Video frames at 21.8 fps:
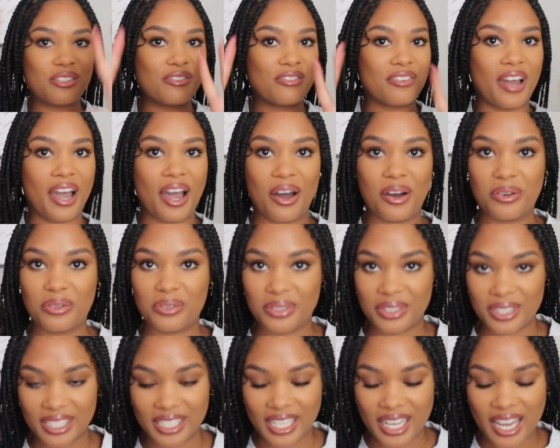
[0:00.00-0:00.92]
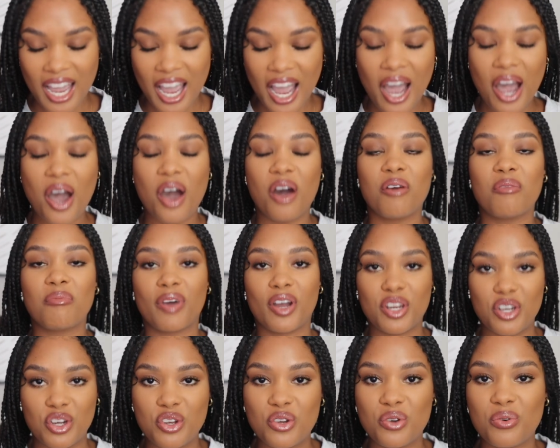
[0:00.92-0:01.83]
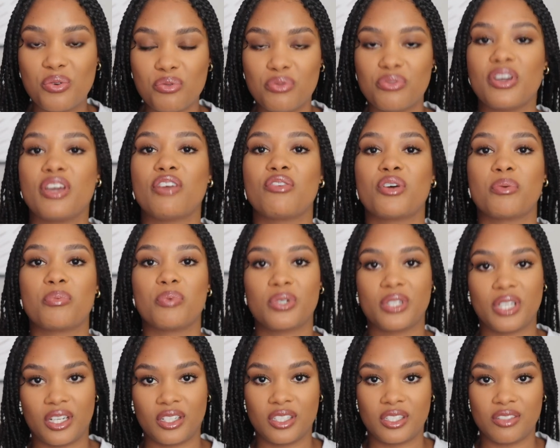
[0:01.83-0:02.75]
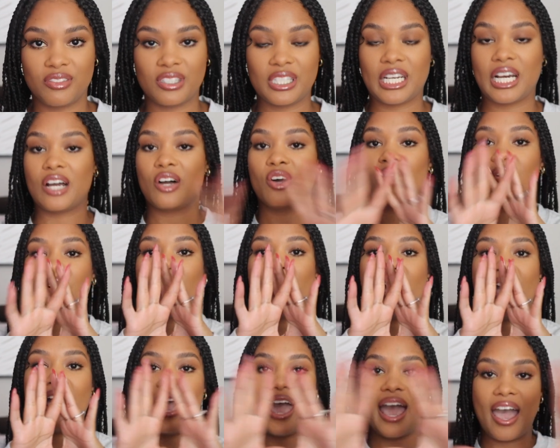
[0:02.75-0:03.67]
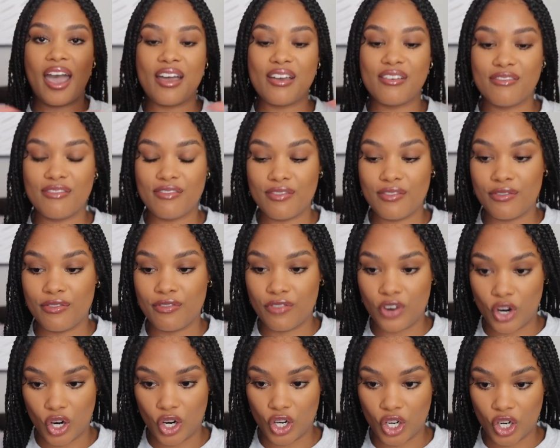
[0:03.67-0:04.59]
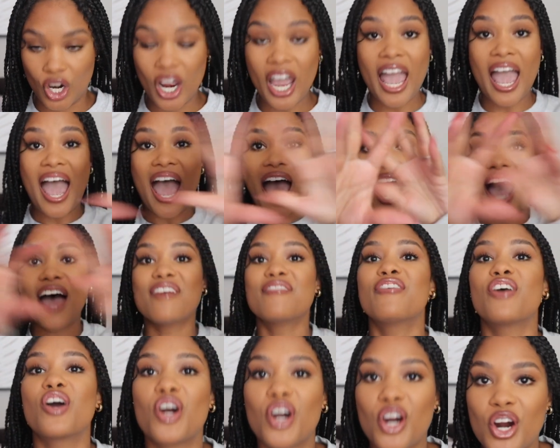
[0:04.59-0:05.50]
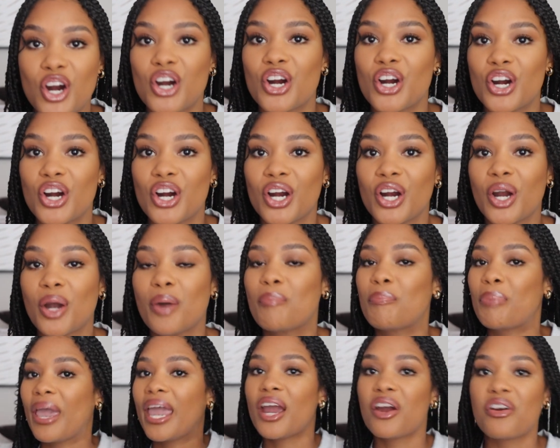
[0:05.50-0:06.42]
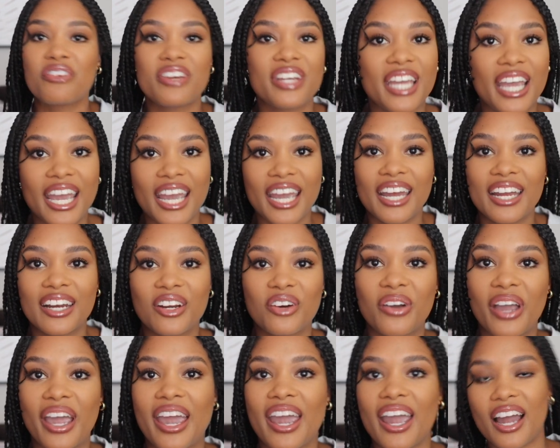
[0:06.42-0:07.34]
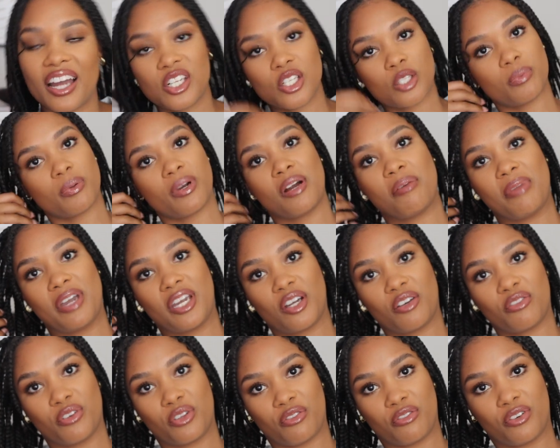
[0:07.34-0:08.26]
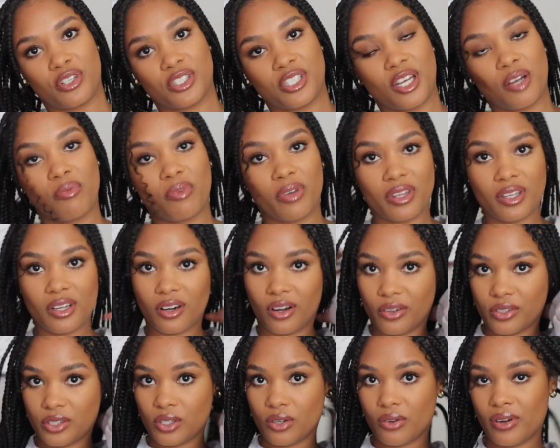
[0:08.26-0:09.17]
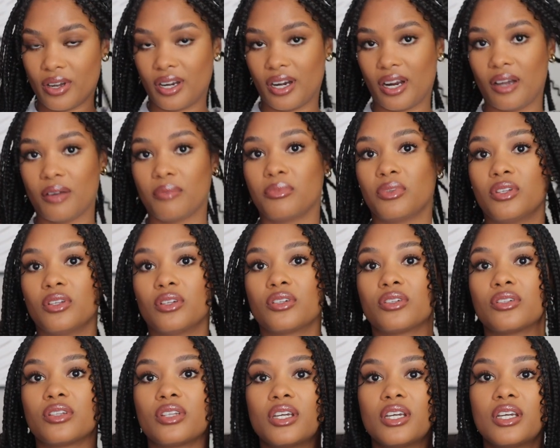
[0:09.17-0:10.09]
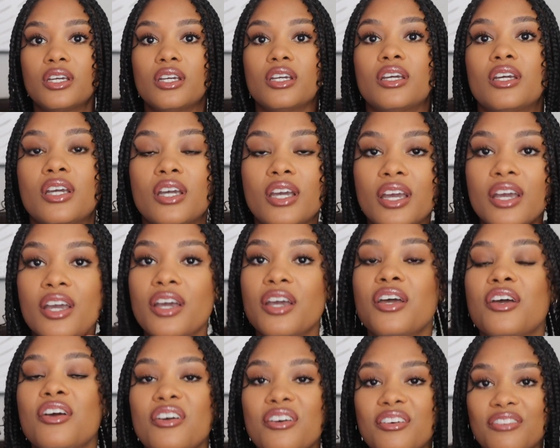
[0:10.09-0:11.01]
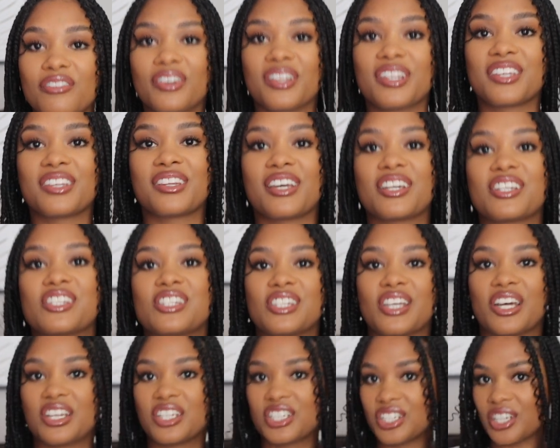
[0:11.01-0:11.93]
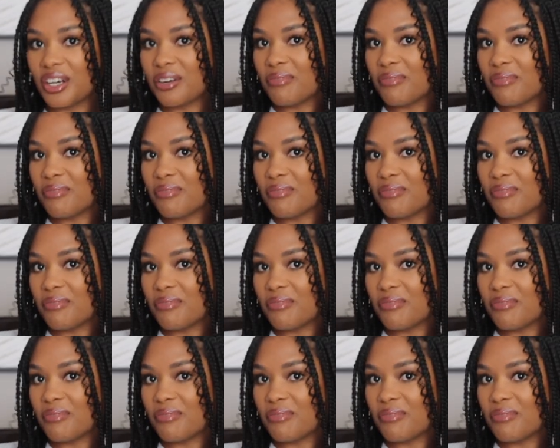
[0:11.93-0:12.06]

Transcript: found my new favorite protective style ever. Ever. Period. Okay, I just put on makeup for the first time with it also, and I'm literally feeling like such a